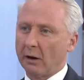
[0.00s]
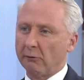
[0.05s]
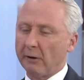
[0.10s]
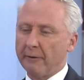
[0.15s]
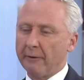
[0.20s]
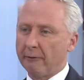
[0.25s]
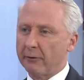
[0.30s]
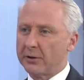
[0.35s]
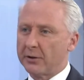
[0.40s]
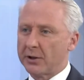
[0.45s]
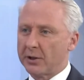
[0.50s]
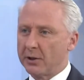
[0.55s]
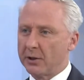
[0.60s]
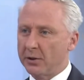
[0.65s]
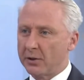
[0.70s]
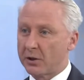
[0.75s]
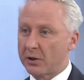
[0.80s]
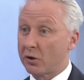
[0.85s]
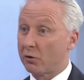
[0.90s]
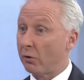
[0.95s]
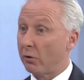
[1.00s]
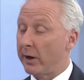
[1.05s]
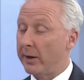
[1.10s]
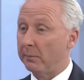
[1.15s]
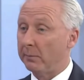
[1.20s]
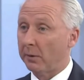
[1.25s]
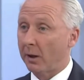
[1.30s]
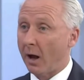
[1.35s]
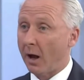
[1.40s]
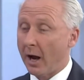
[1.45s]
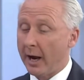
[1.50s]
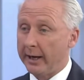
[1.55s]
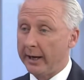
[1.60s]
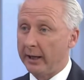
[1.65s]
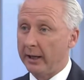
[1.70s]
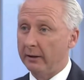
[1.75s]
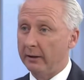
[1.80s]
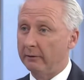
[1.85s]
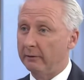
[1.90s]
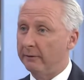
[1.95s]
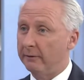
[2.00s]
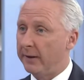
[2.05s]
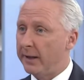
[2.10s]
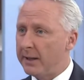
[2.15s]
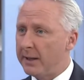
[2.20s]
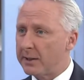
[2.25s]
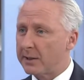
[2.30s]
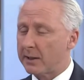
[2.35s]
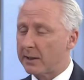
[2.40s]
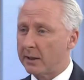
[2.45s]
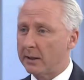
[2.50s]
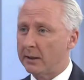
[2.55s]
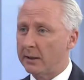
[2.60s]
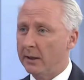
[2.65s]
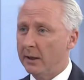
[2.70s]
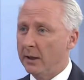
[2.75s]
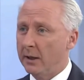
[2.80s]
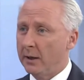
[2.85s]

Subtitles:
a reference to streamlining visa